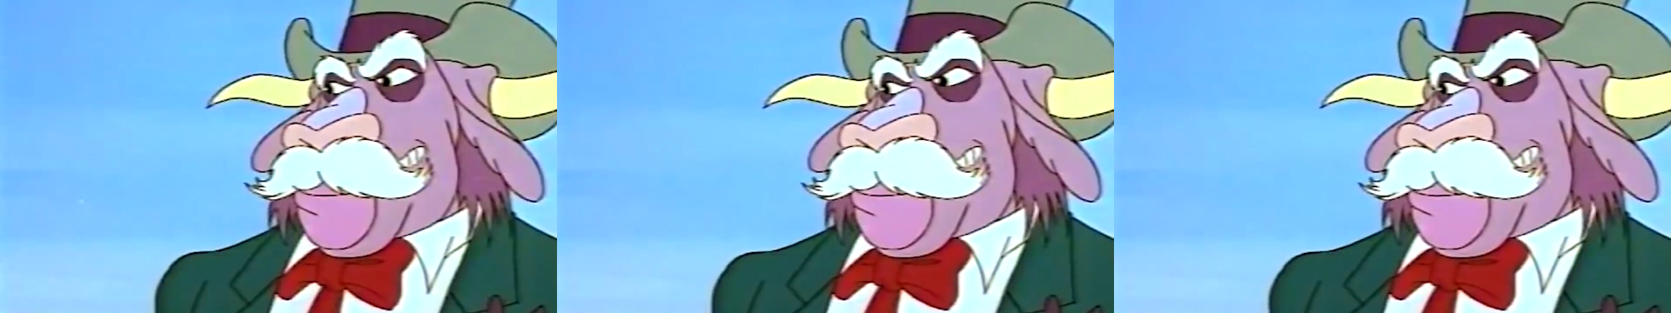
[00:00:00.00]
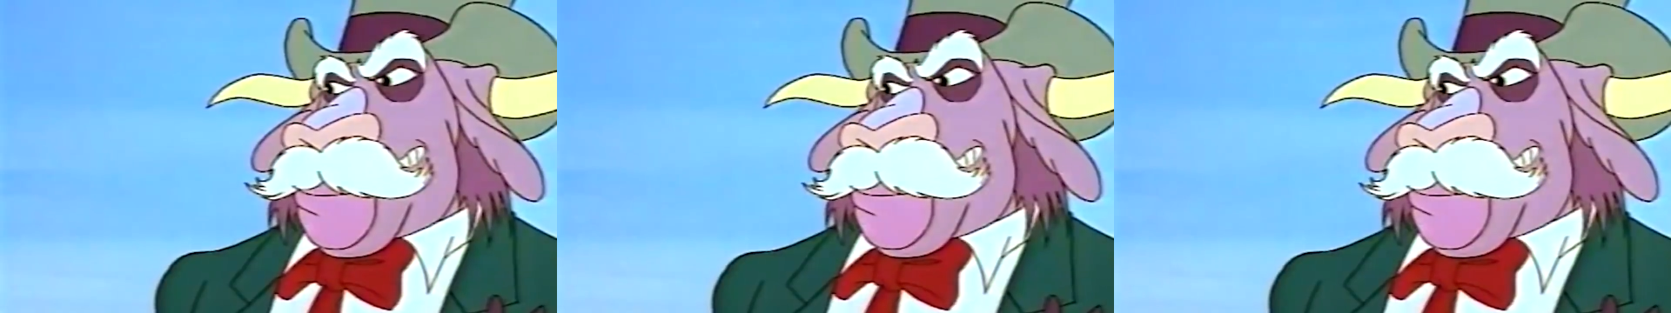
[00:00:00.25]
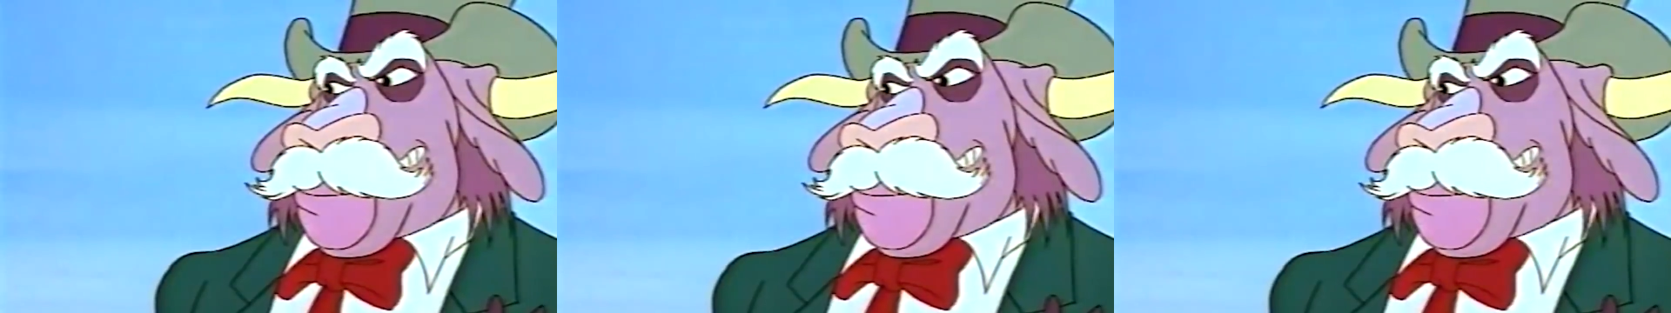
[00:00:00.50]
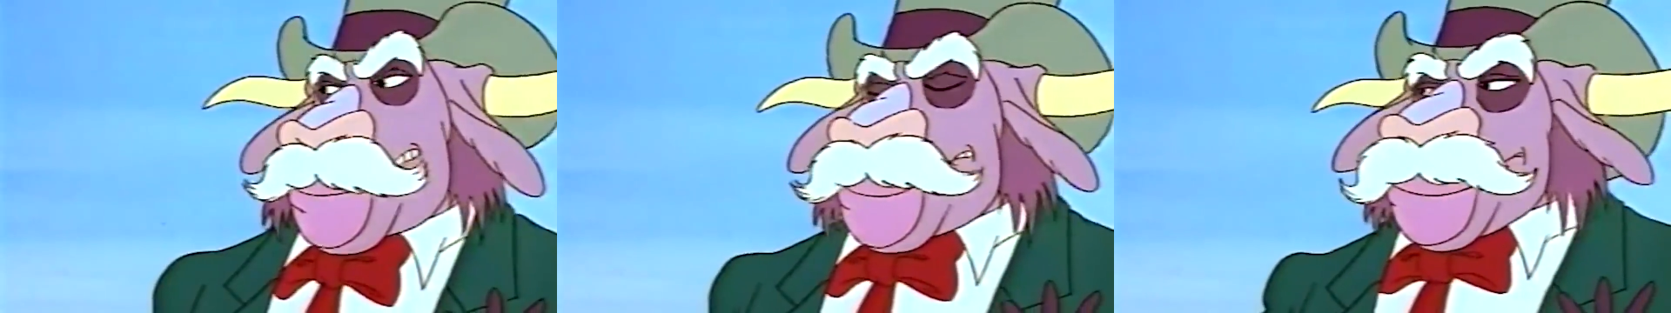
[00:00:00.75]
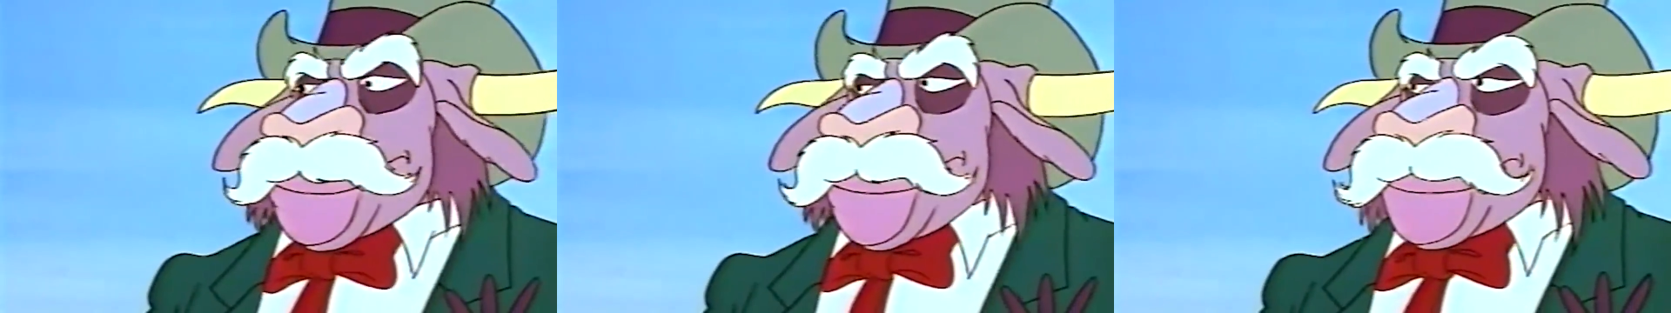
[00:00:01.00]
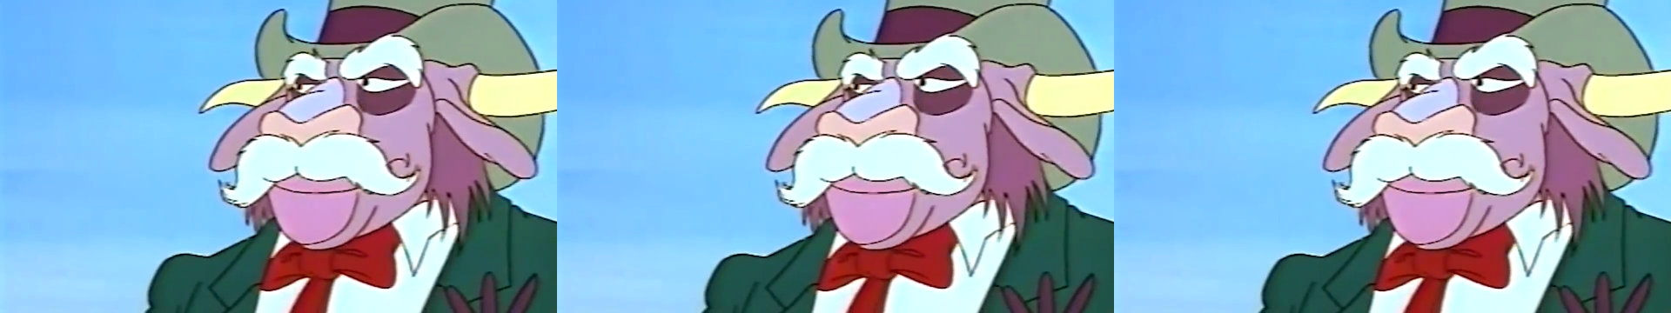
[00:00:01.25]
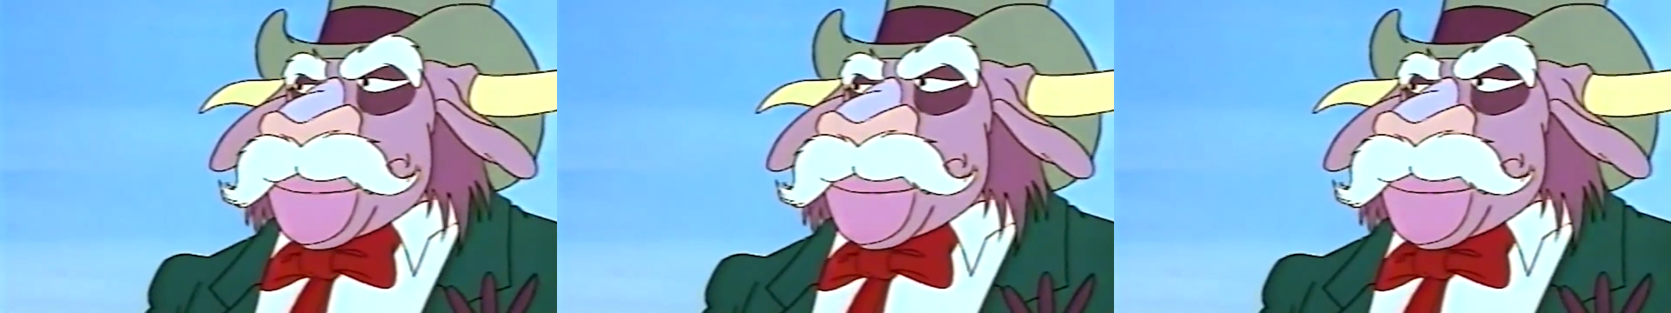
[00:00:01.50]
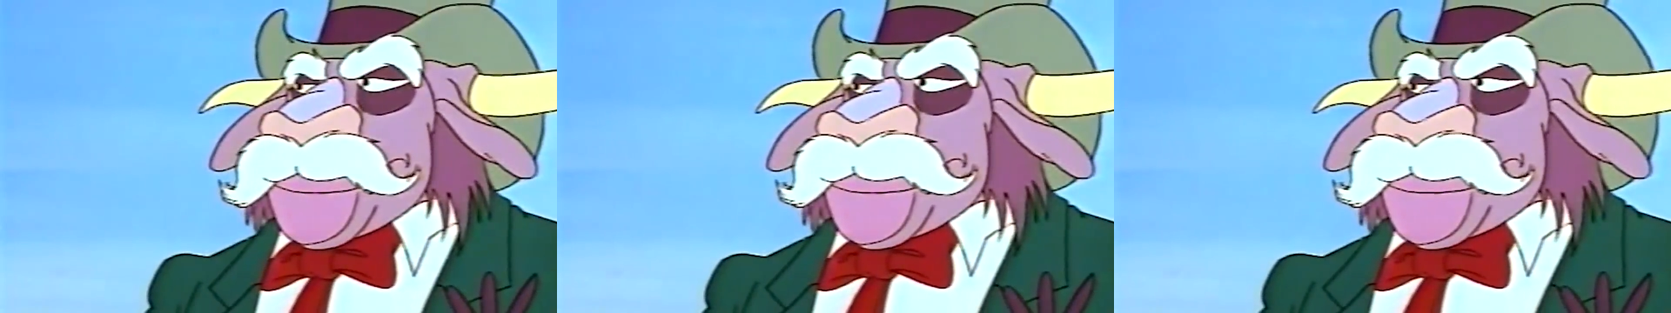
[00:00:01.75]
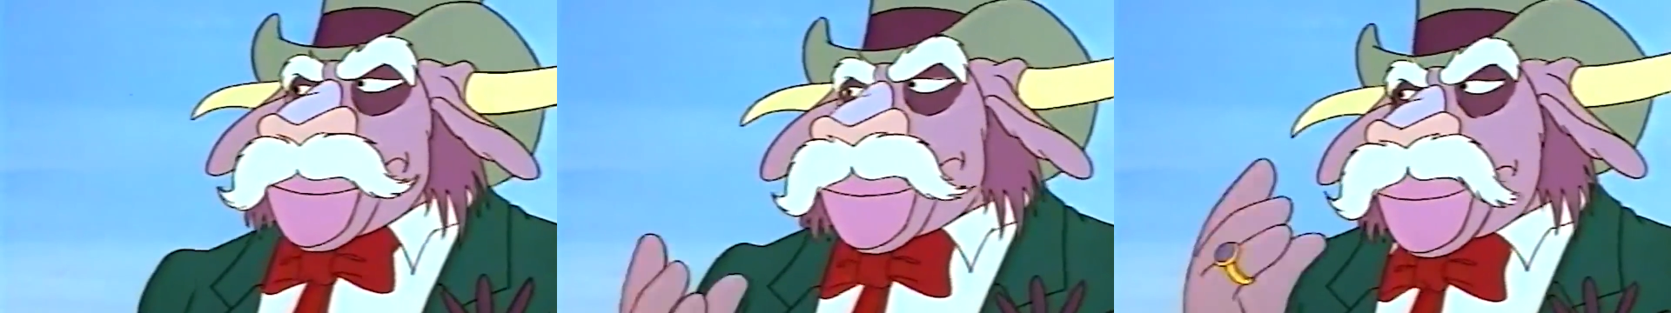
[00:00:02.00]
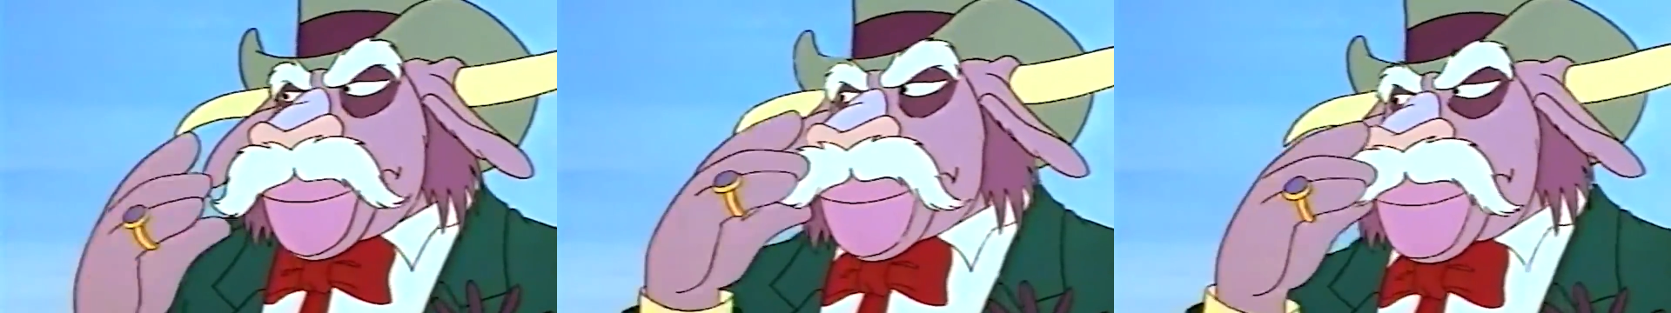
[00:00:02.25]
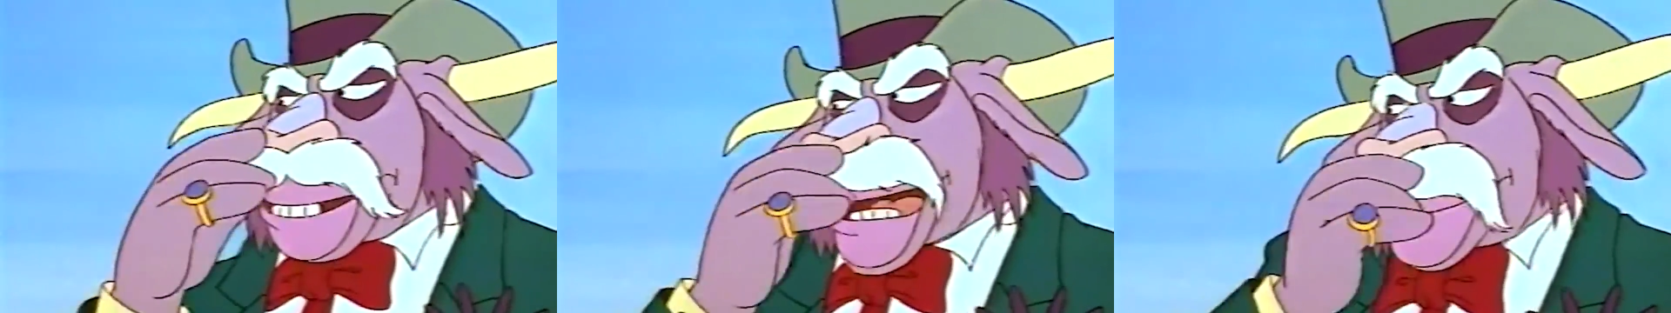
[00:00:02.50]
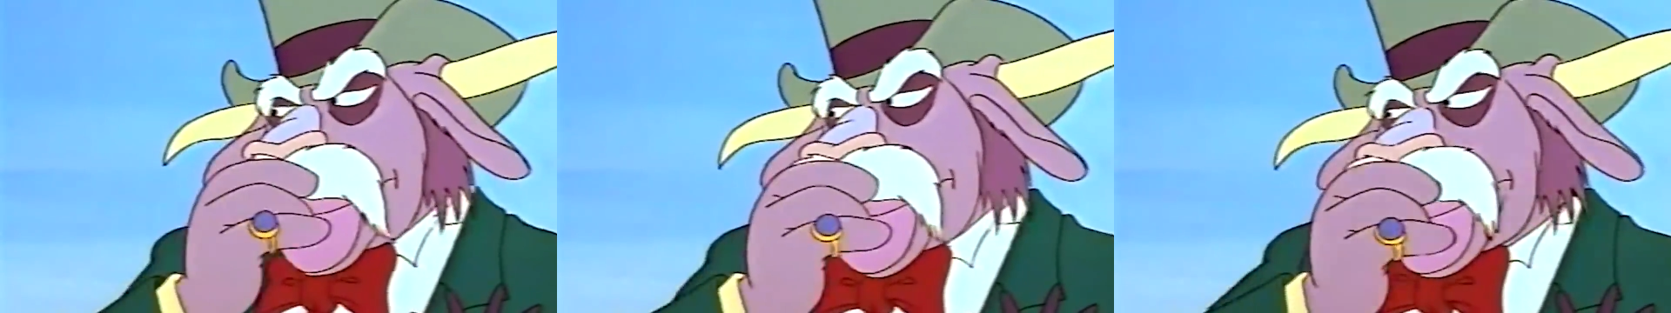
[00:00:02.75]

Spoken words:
[unreadable: no face in view]